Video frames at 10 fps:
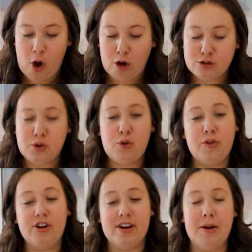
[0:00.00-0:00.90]
Also, though,
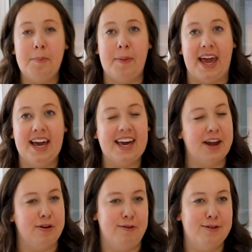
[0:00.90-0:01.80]
they're gonna bake,
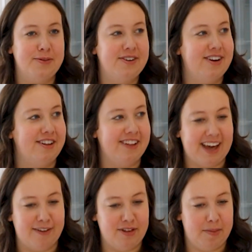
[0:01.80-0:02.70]
and who knows what they're gonna look like
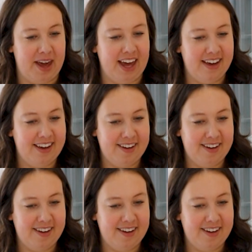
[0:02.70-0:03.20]
after they bake.